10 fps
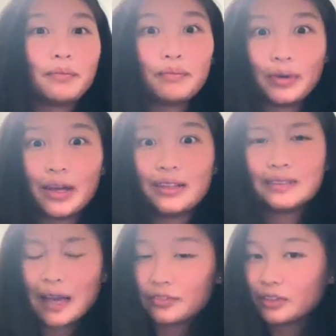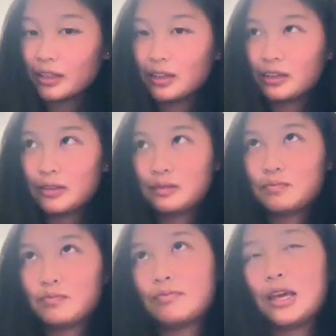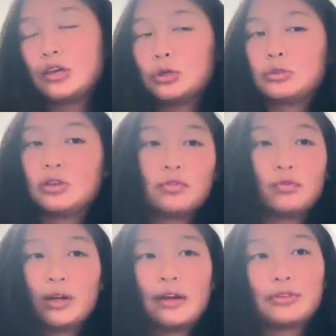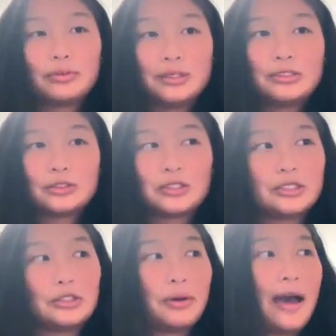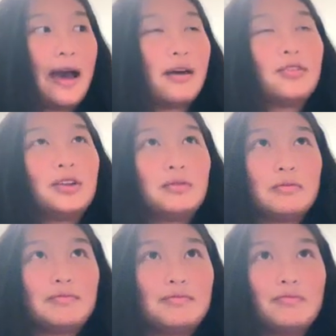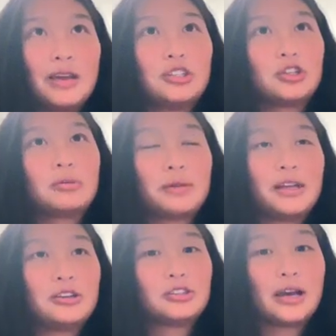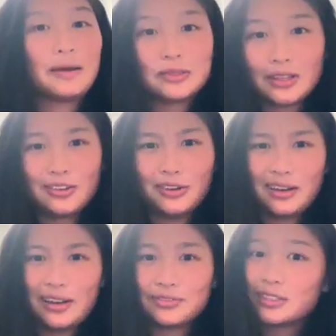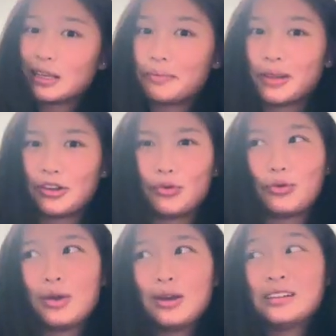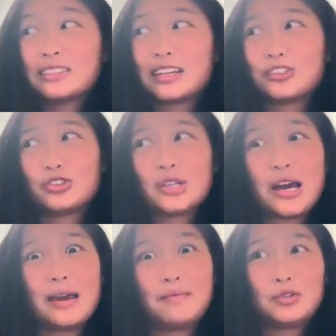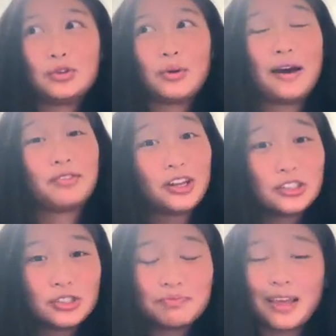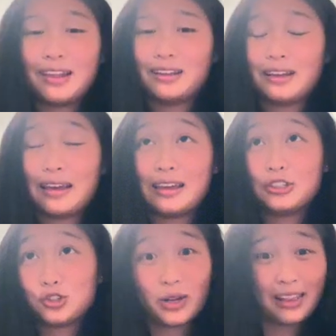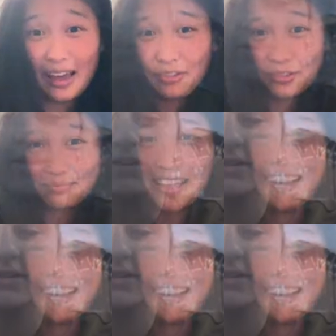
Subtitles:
But definitely make use of whatever resources you have and make sure to plan your time so that you get enough sleep and you schedule time to have lunch and enjoy life.